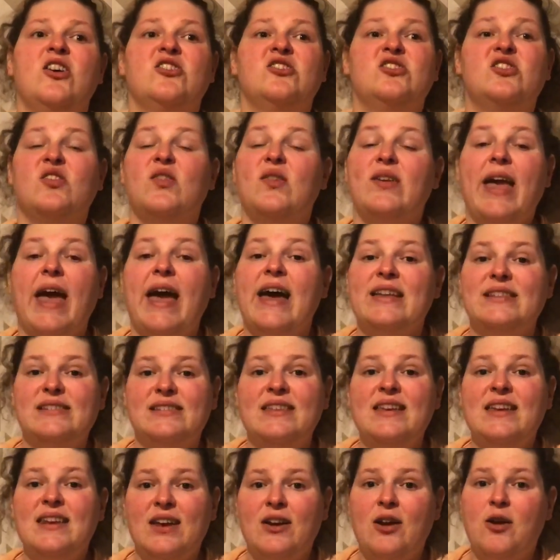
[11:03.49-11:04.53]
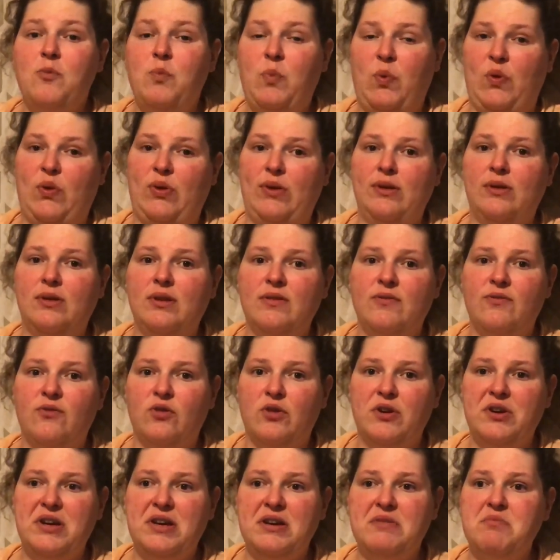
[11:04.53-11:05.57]
So yeah, it's not a completely
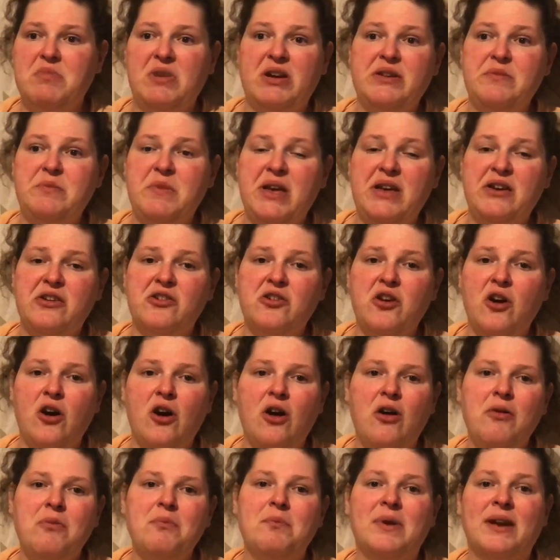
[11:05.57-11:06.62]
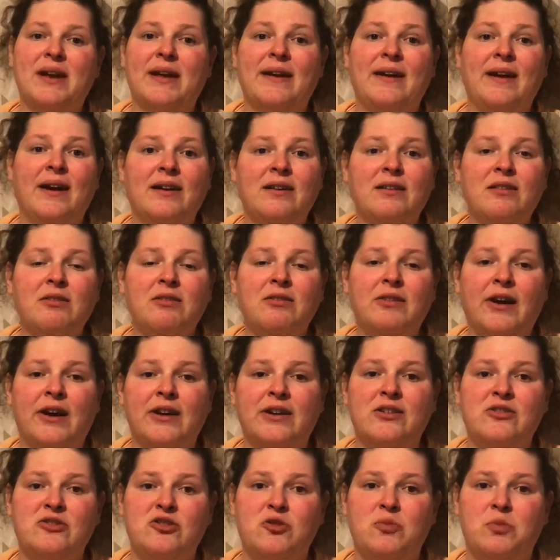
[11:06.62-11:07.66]
free moneymaker haul, but I got a lot
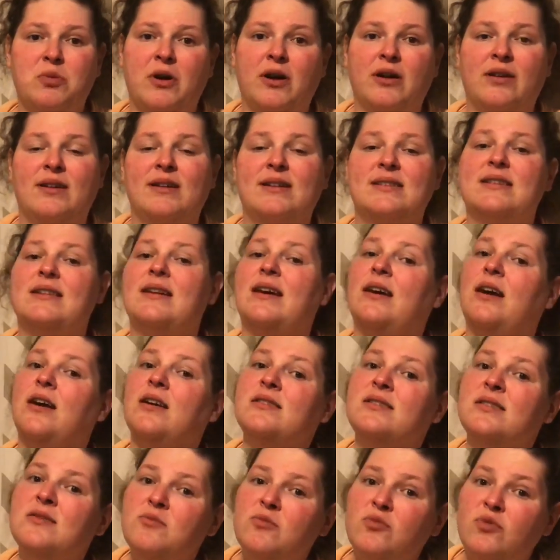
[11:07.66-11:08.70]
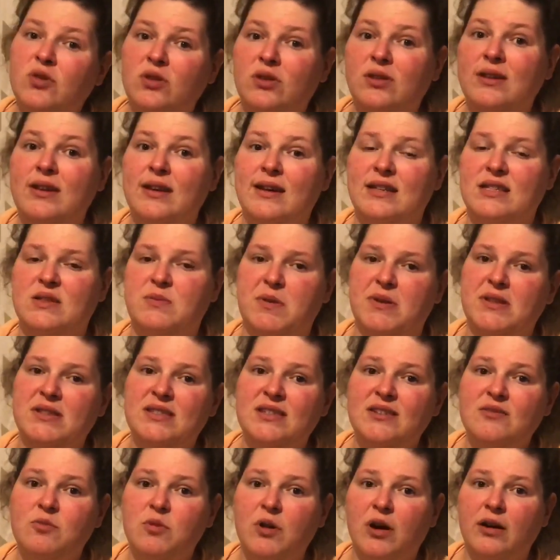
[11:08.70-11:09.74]
of new products and I got some really
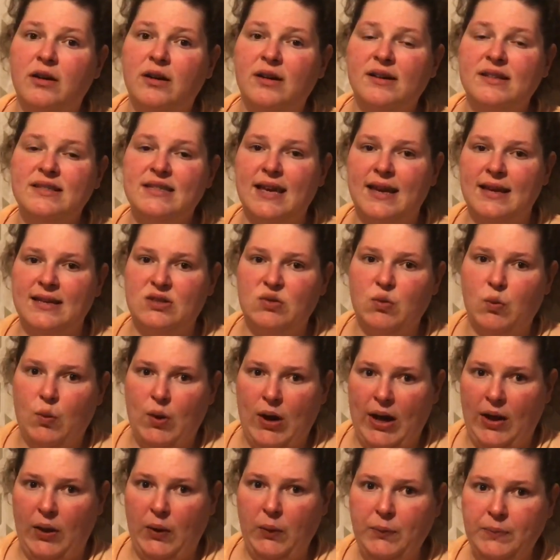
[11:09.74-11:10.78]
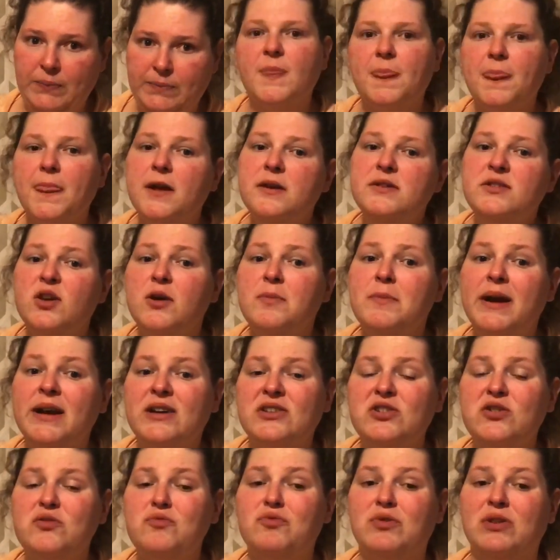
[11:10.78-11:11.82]
expensive products as well. So I'm
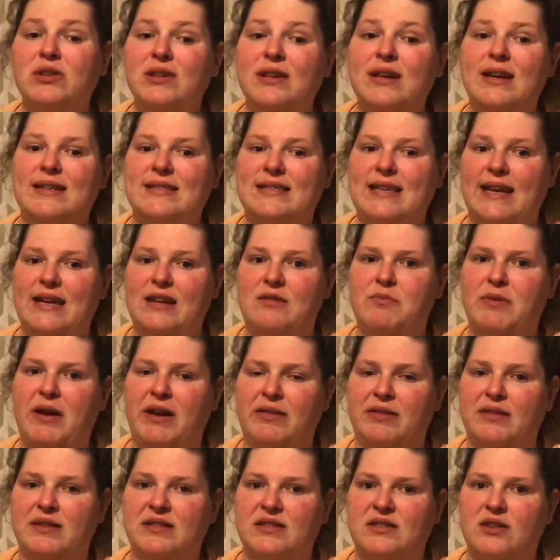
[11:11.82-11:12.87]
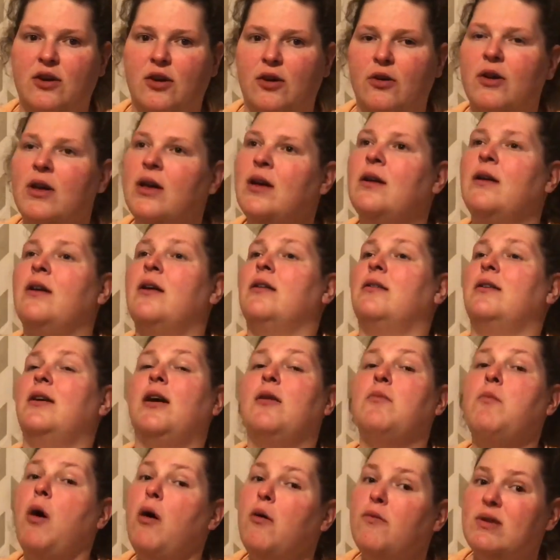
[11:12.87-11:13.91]
actually really excited about this haul. Now
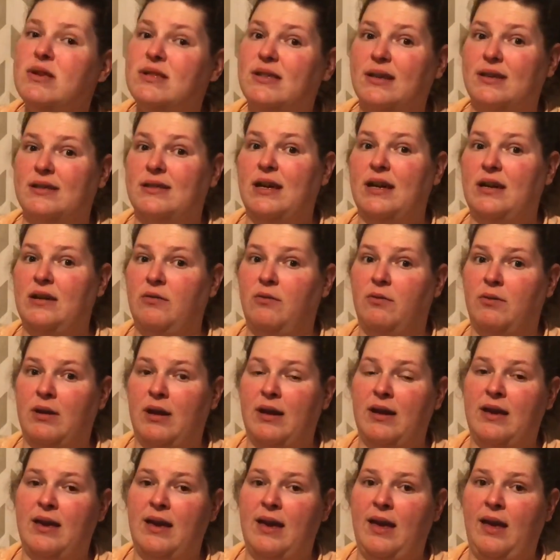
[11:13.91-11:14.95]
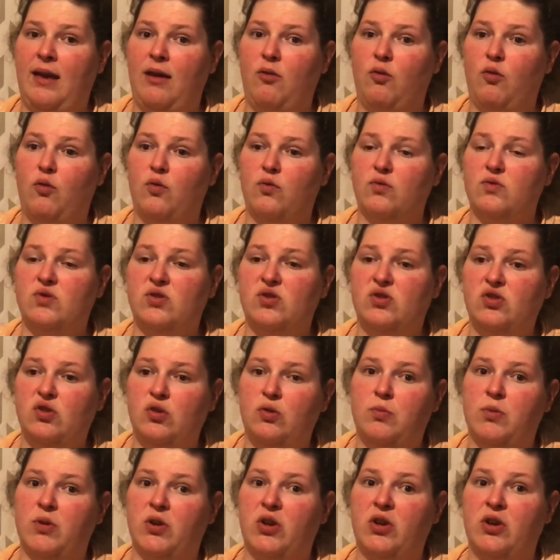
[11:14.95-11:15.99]
I'm always excited when I get
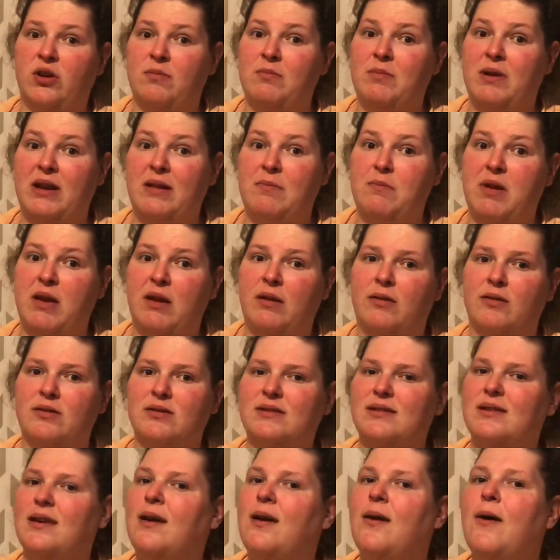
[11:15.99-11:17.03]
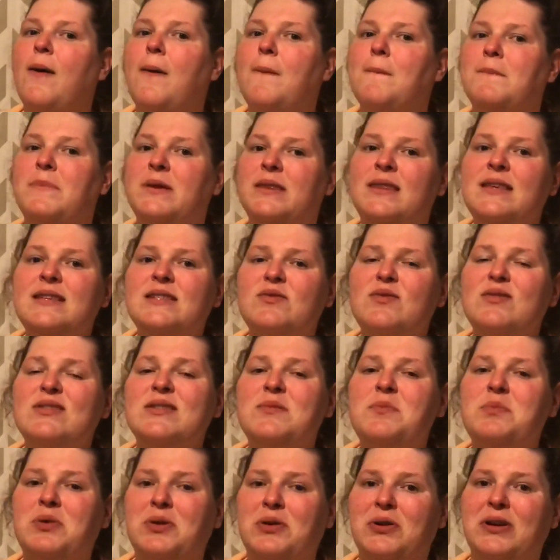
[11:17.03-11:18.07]
super good moneymakers, but this was
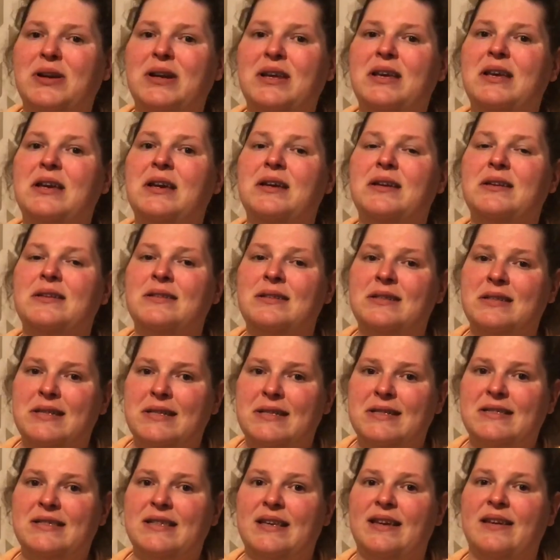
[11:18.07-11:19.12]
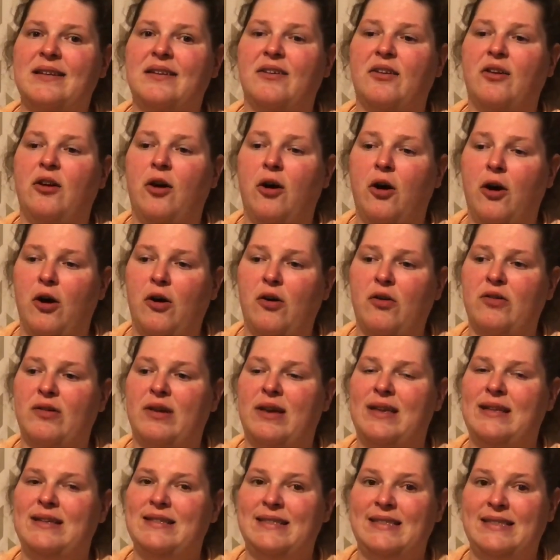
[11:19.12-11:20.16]
a pretty decent haul
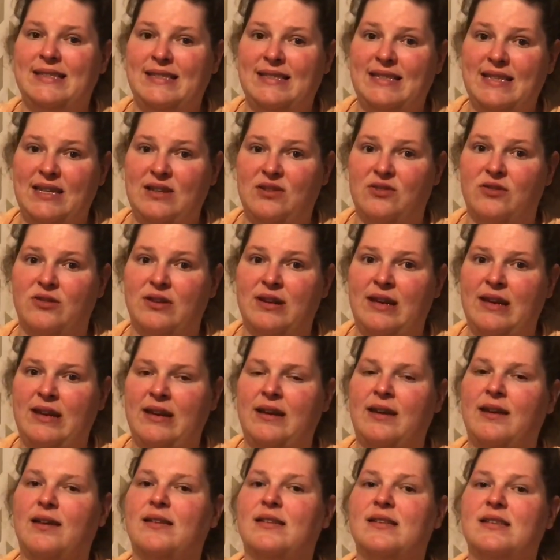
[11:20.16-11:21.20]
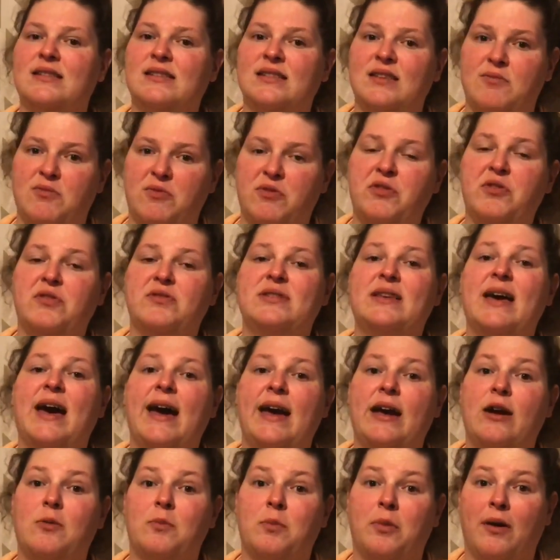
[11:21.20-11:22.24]
considering some of those
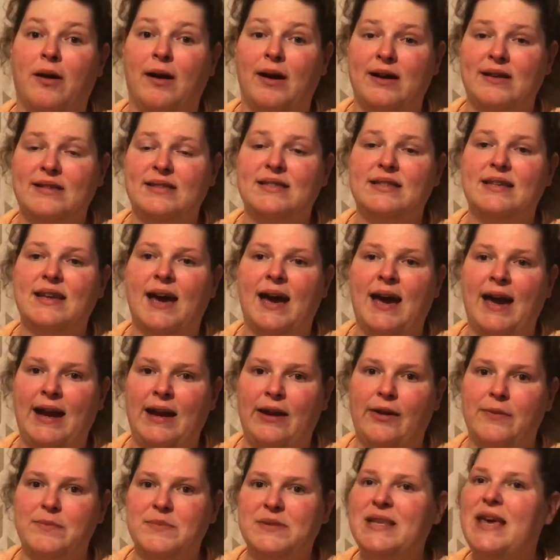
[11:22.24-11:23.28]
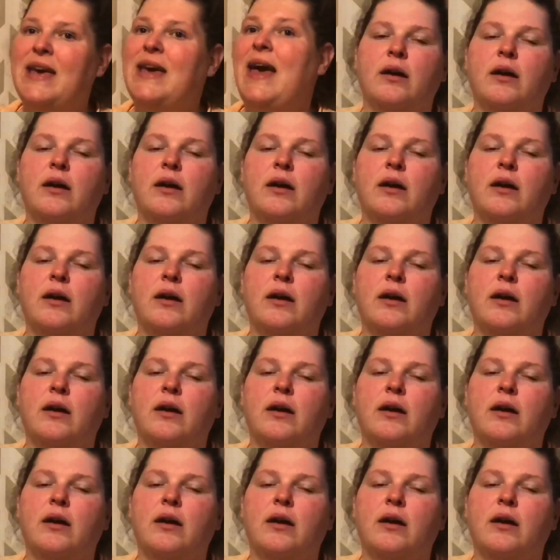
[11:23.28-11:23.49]
higher priced items.